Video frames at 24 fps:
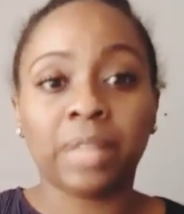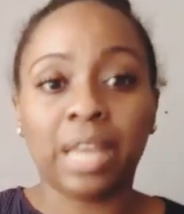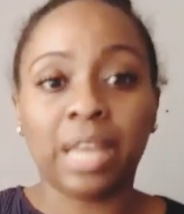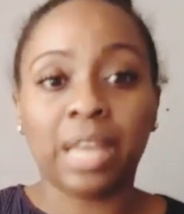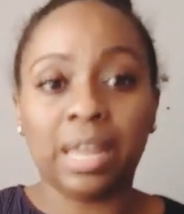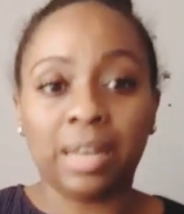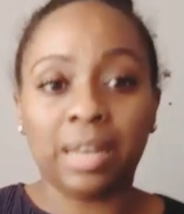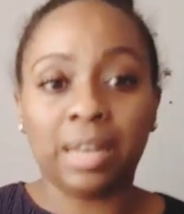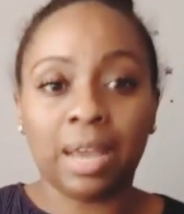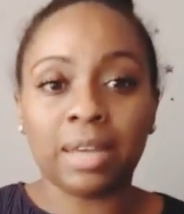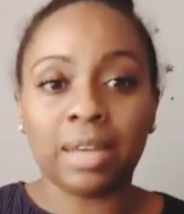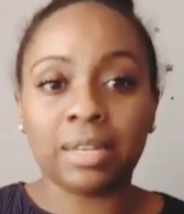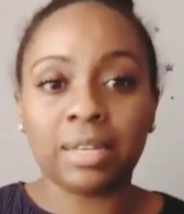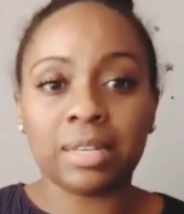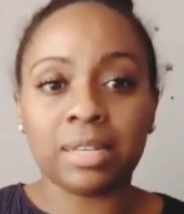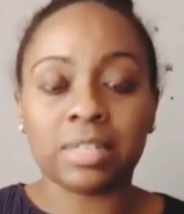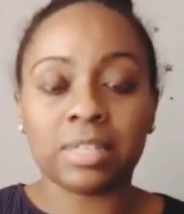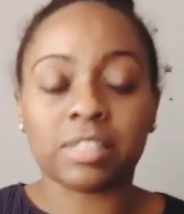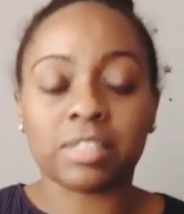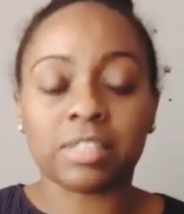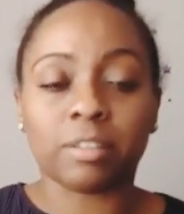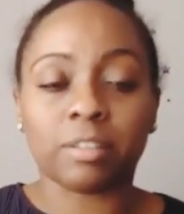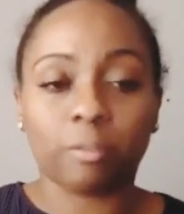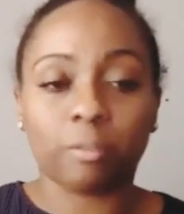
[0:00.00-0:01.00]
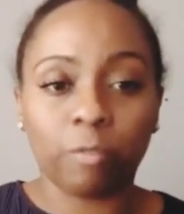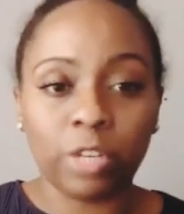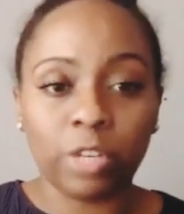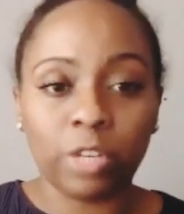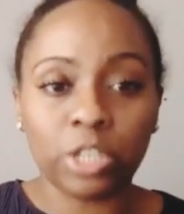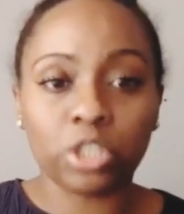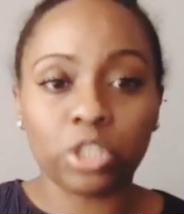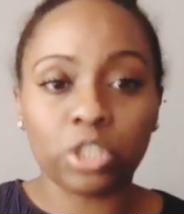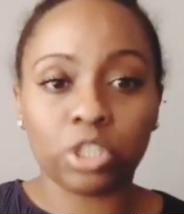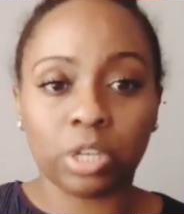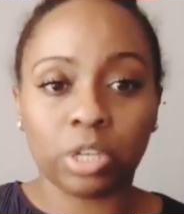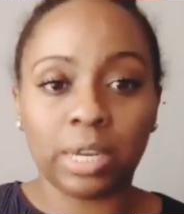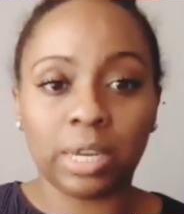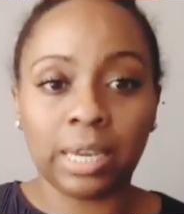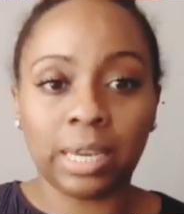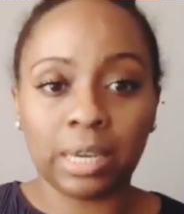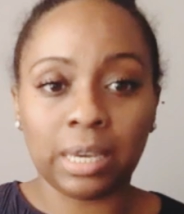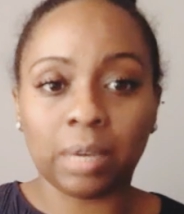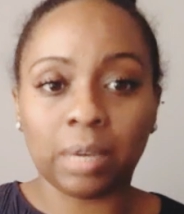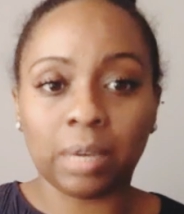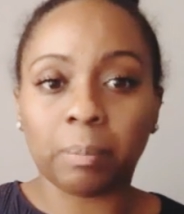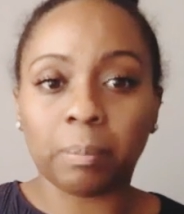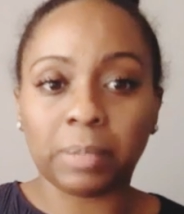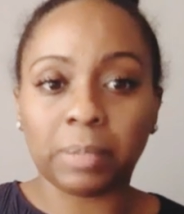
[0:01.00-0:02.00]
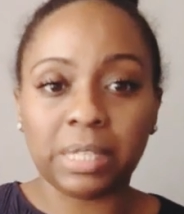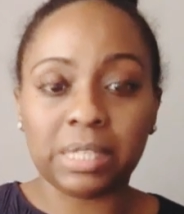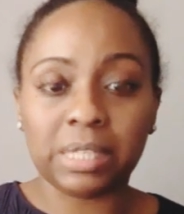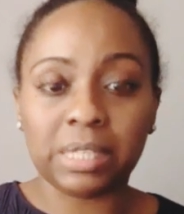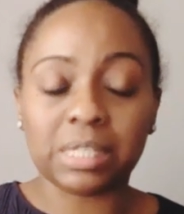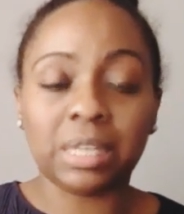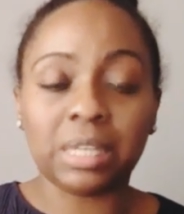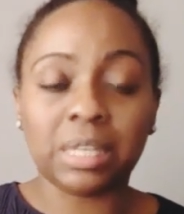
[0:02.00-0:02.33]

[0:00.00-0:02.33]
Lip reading: And that is to finish your incompletes.